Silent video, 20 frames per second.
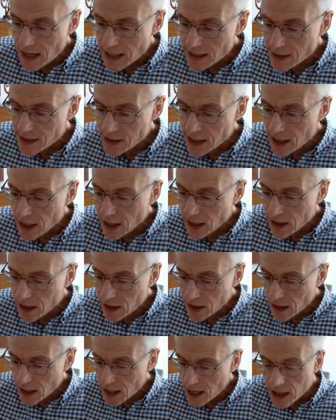
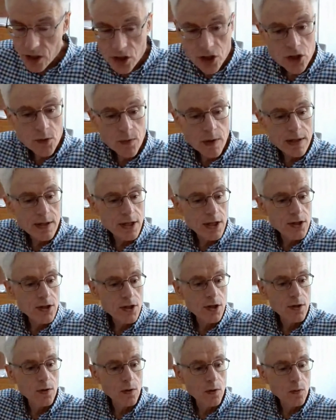classic
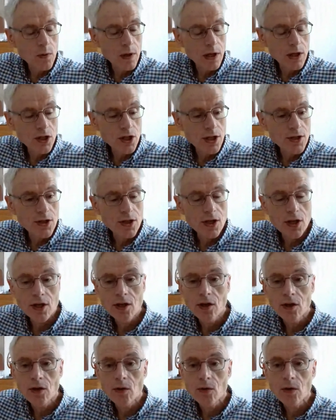catch-22, which is
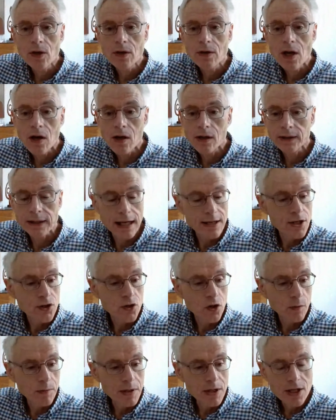that you can't get
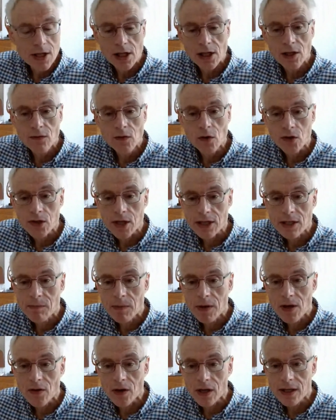a job until you've got
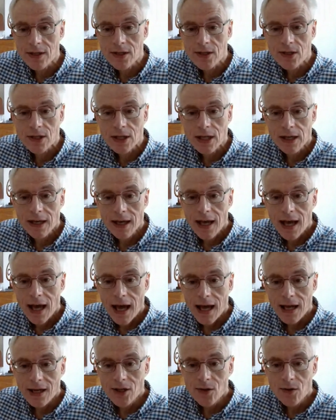experience,
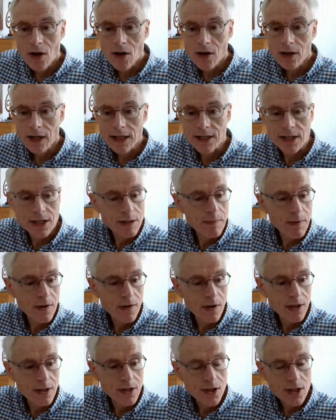and you can't get
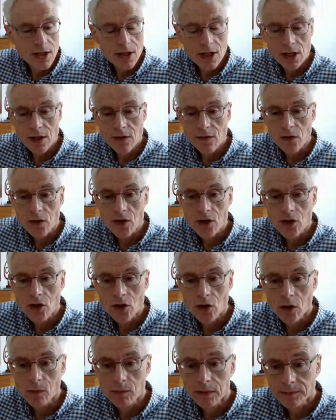experience until you've got a
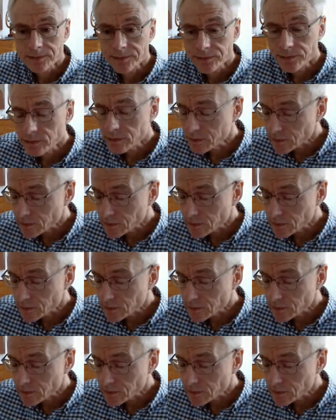job.